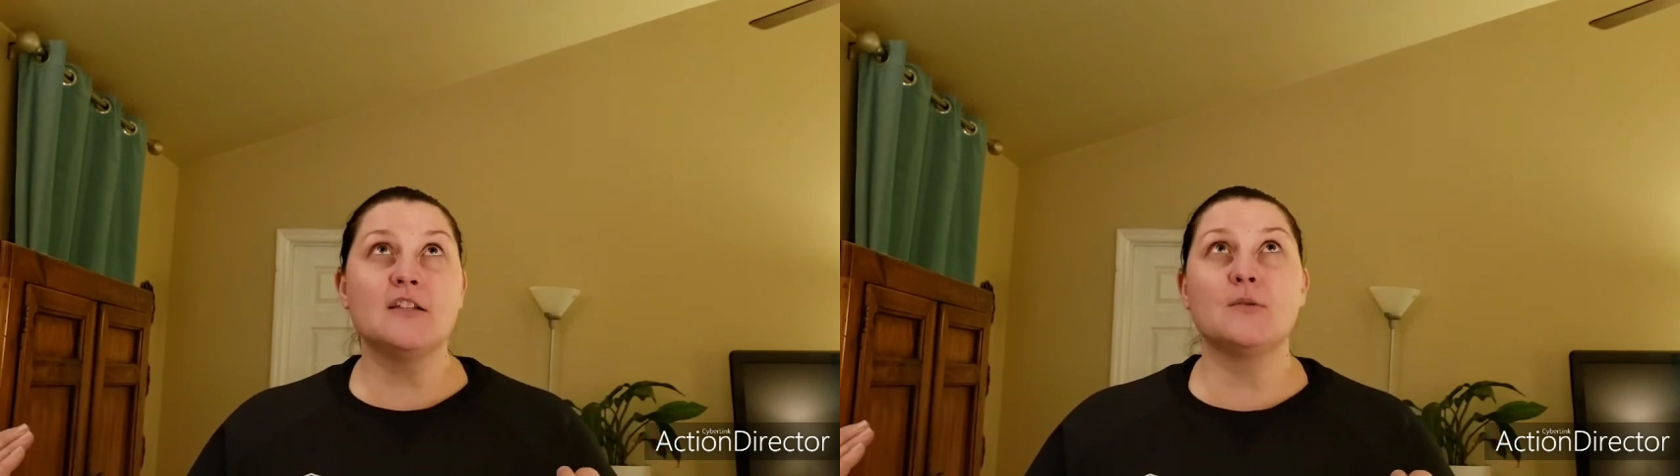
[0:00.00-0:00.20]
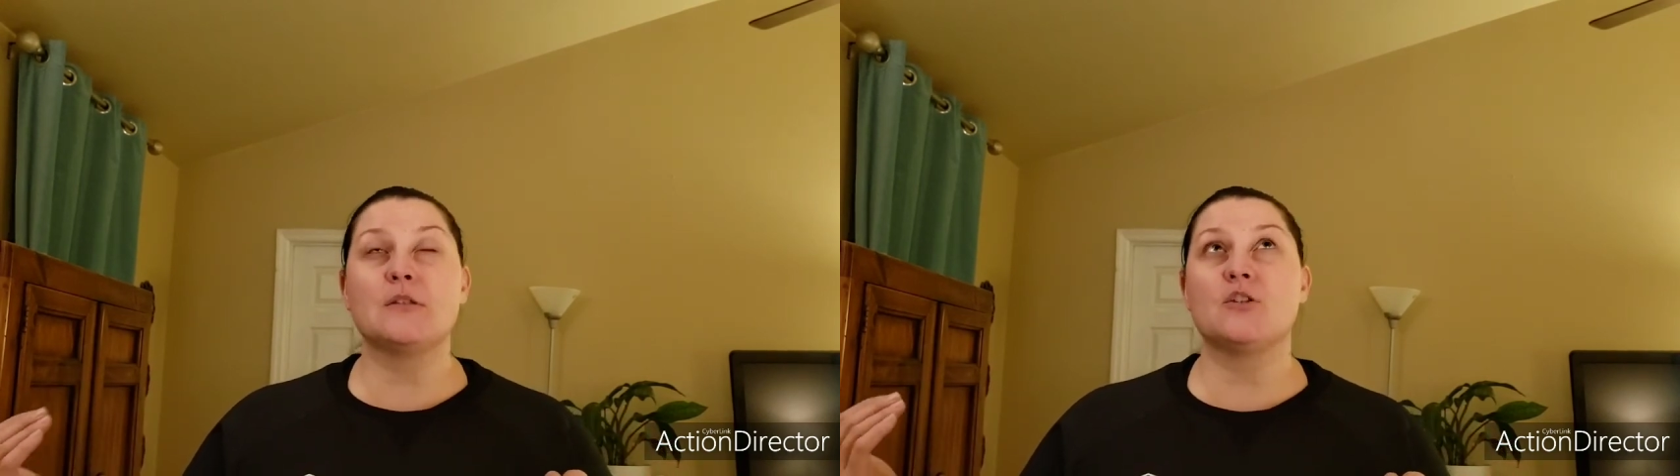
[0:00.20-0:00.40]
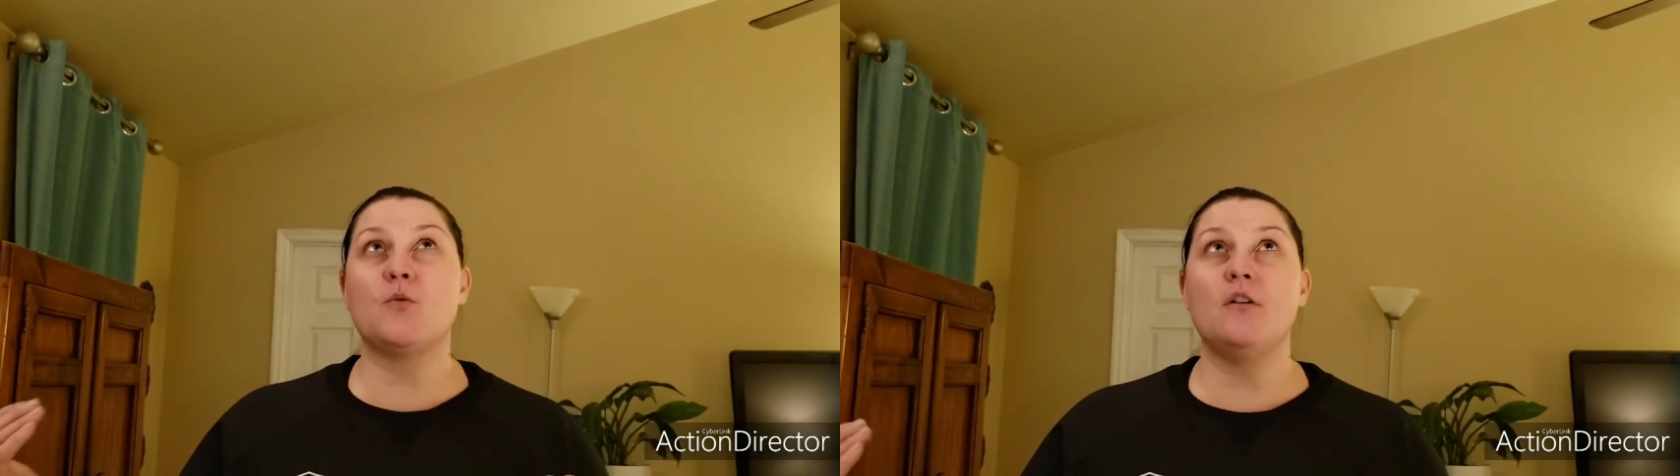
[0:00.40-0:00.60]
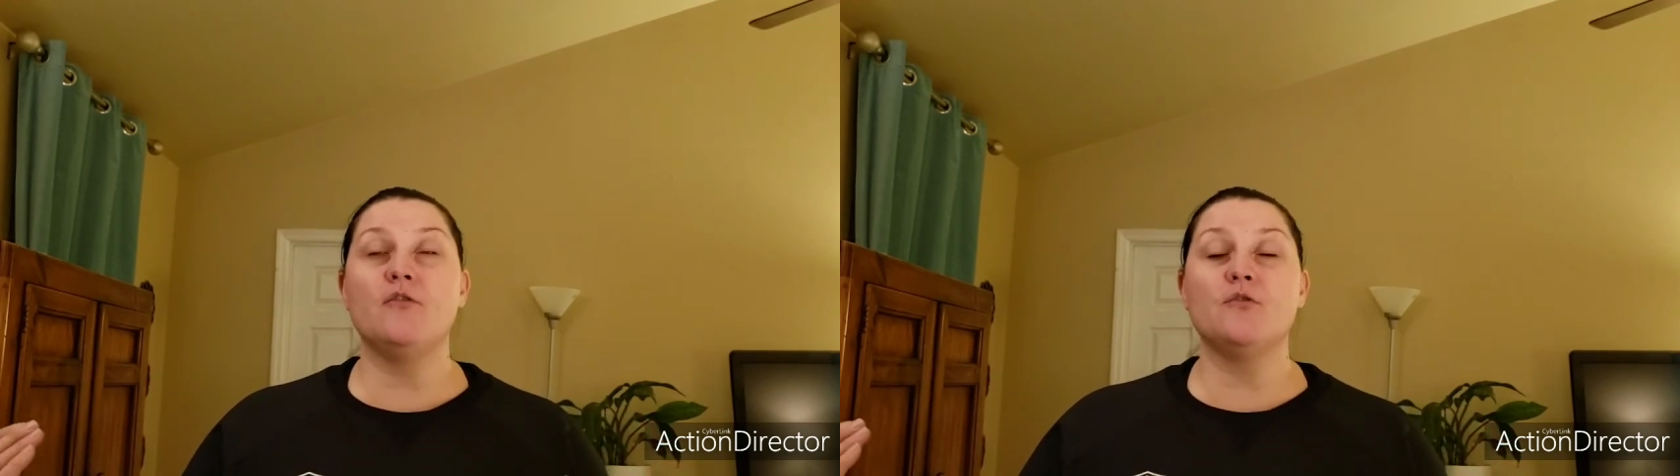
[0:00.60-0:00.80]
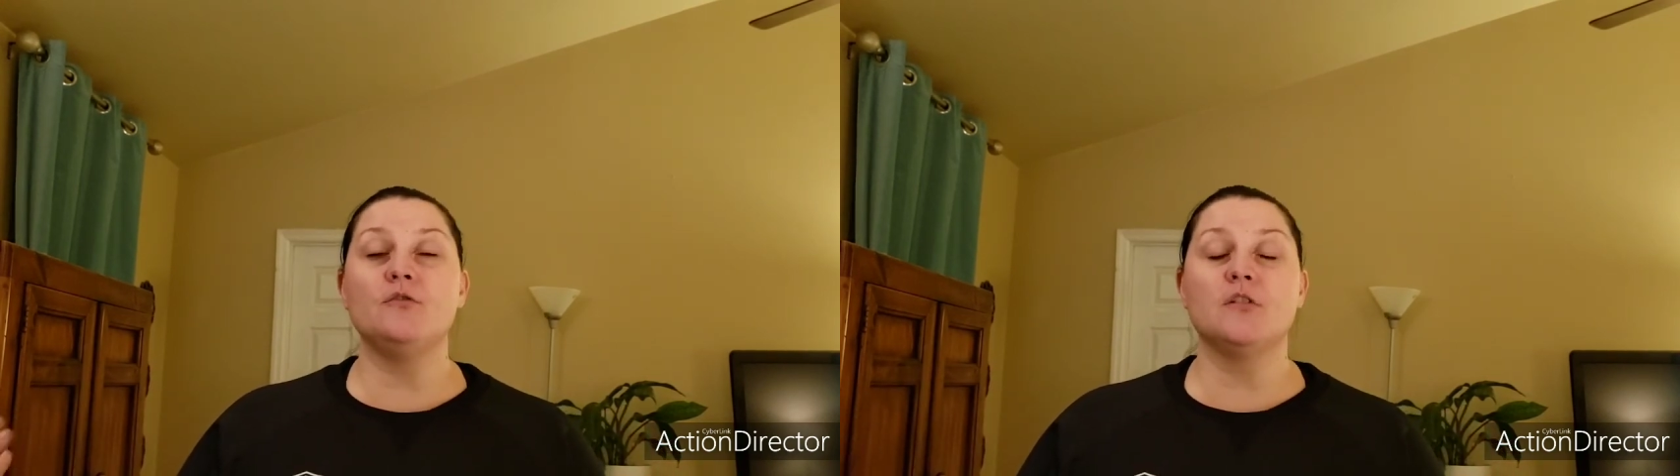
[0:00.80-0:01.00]
So it's a
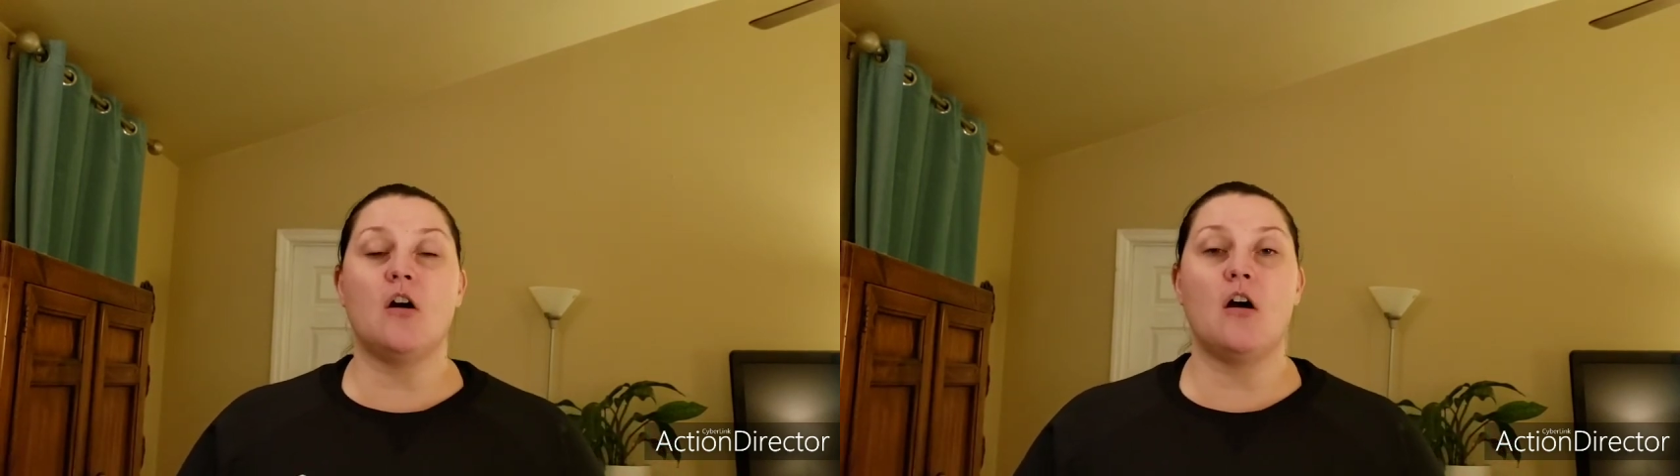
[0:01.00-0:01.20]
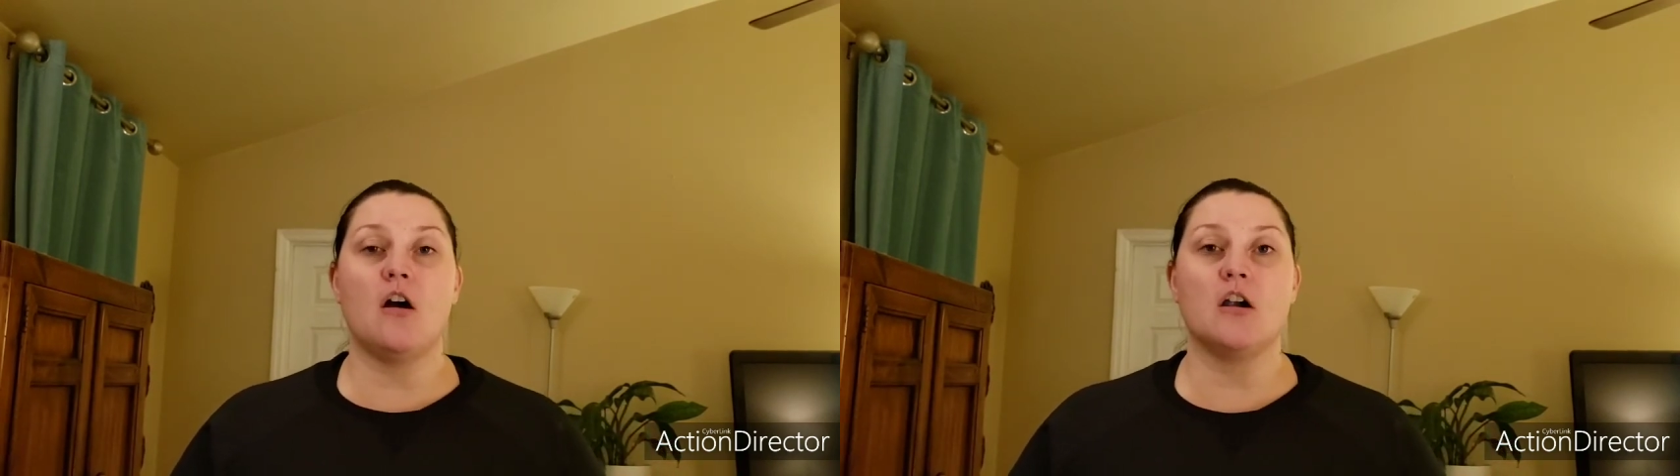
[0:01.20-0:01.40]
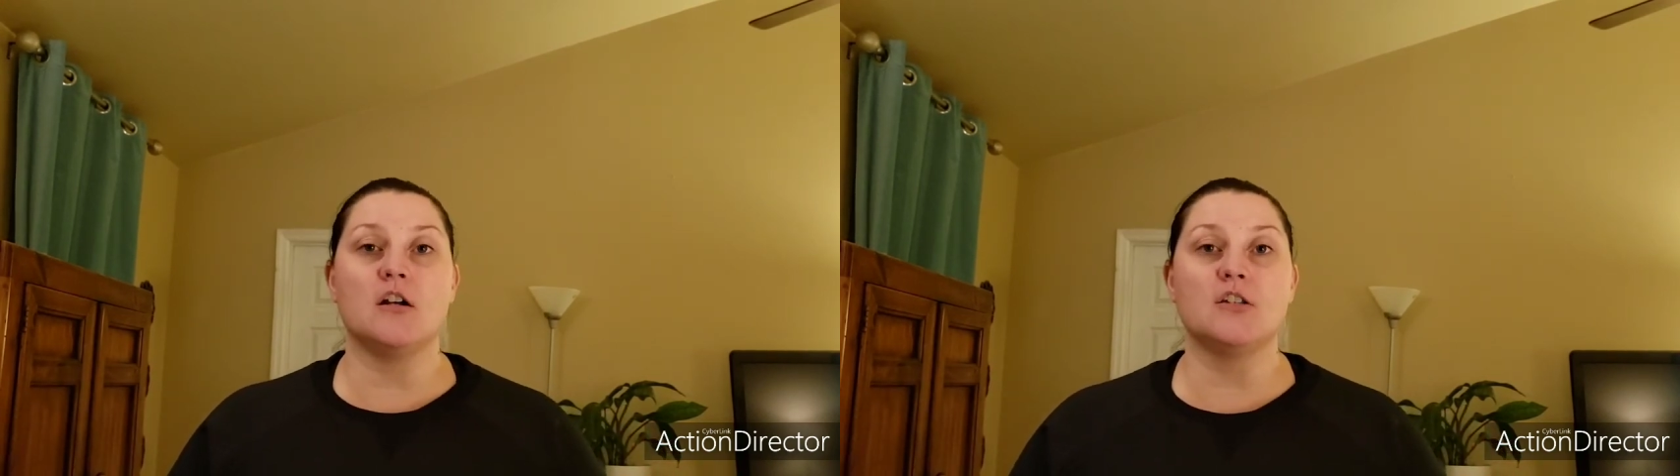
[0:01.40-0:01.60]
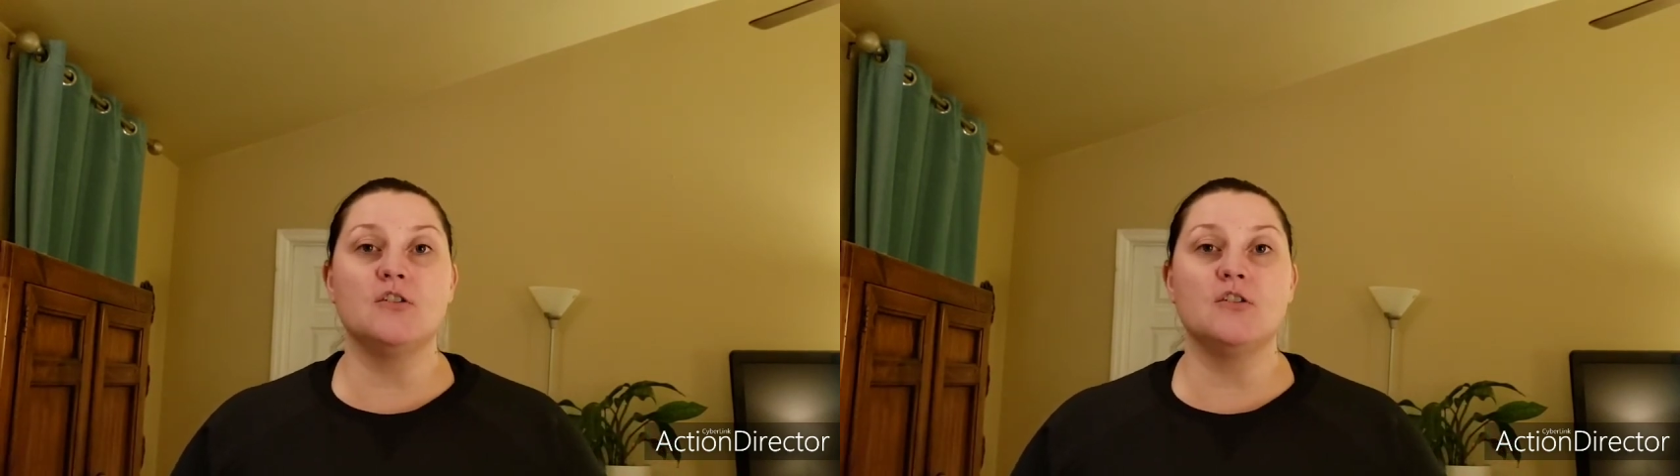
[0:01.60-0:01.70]
12-year-old car,